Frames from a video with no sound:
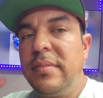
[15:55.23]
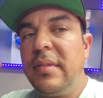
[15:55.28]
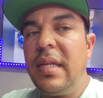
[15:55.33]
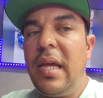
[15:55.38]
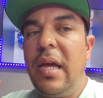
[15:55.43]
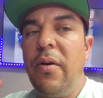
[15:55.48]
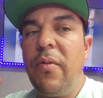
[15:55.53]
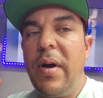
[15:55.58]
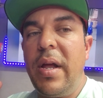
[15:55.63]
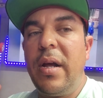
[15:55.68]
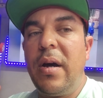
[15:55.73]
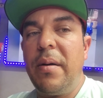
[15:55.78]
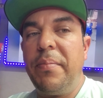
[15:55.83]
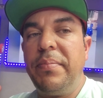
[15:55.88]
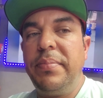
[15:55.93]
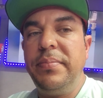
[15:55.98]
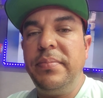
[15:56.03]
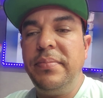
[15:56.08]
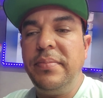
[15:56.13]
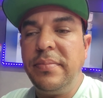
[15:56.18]
It went up.
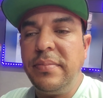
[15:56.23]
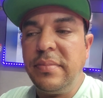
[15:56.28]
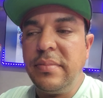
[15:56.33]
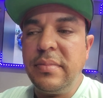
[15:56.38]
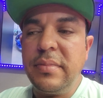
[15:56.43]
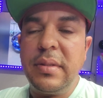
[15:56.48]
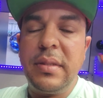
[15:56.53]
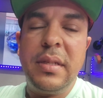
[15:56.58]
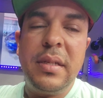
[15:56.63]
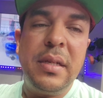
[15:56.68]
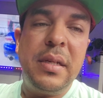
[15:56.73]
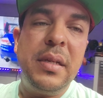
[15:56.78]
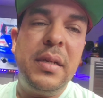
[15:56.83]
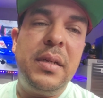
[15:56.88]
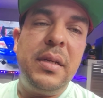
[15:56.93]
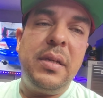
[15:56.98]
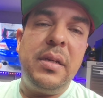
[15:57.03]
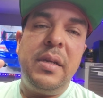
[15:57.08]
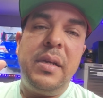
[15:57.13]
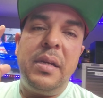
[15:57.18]

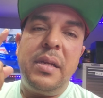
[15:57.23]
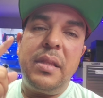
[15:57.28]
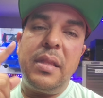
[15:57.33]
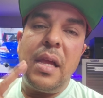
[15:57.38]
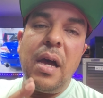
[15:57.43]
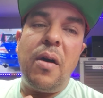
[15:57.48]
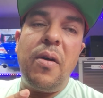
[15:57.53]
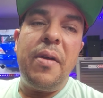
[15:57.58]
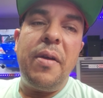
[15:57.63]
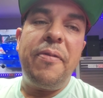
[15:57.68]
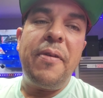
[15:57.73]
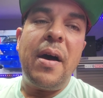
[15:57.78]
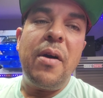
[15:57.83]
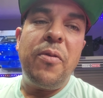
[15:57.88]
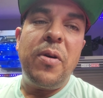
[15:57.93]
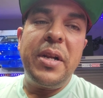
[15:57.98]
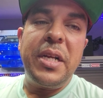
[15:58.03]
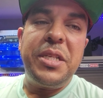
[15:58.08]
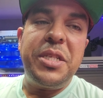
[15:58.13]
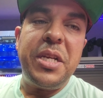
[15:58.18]
Now, if I
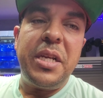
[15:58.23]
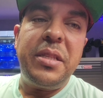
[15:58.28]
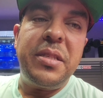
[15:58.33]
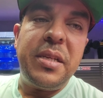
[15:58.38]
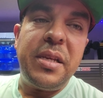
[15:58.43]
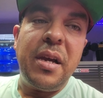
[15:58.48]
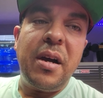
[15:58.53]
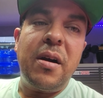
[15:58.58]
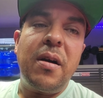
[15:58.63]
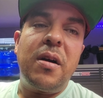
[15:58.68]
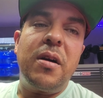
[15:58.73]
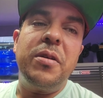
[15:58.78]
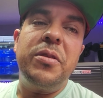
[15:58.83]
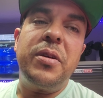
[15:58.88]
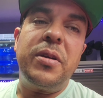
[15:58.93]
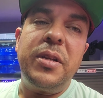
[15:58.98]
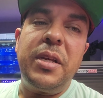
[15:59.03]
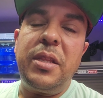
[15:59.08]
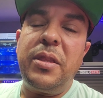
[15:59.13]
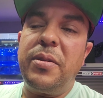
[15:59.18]
want a GTR
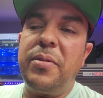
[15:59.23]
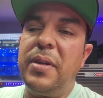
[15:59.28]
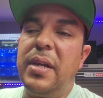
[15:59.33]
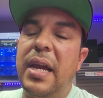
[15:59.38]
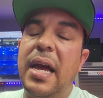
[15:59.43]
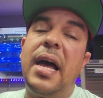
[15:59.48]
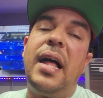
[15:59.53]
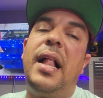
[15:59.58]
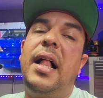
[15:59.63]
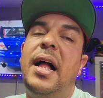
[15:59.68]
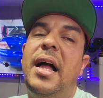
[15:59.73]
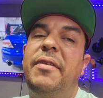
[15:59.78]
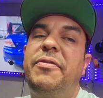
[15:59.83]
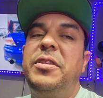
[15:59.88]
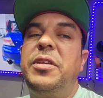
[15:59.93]
R33, I'll have